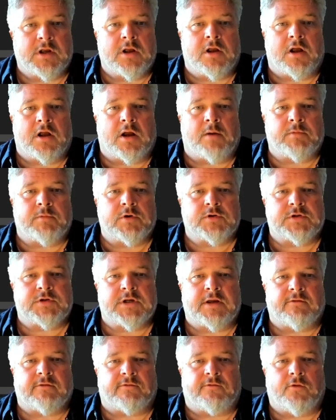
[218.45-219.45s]
I'm using
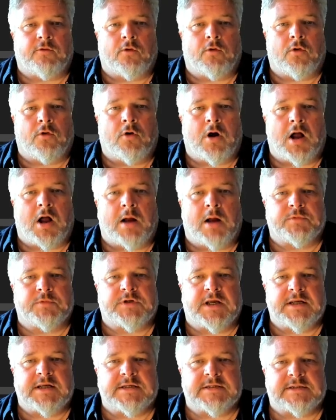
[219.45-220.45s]
it for
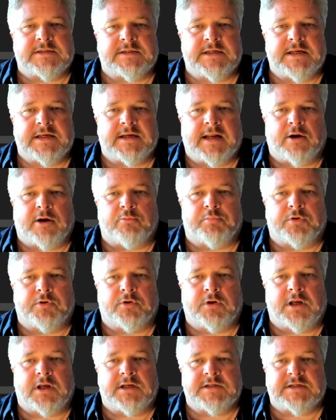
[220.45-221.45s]
update, delete, and output,
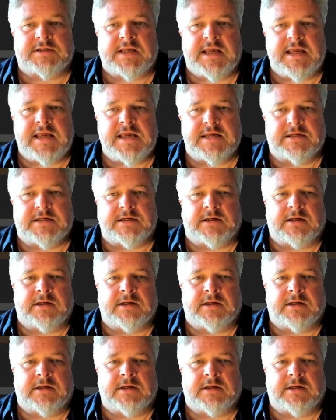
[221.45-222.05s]
and it's keyed.